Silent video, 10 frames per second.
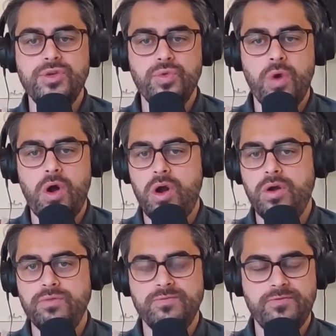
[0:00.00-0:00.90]
you
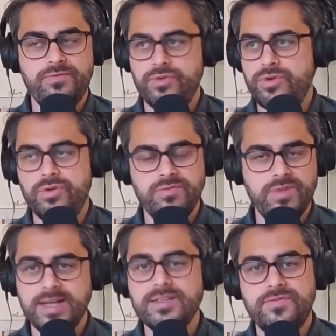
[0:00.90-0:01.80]
are, for
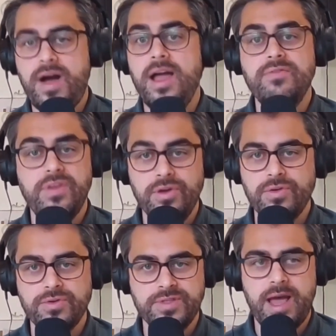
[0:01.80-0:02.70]
the next 5 years,